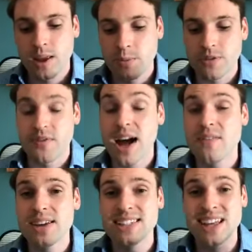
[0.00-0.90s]
Number
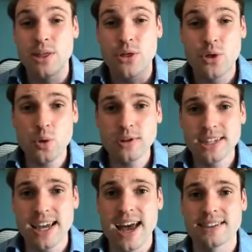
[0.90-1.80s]
five is
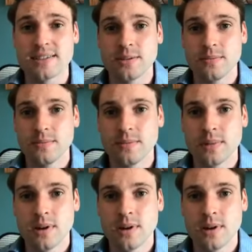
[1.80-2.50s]
enthusiasm,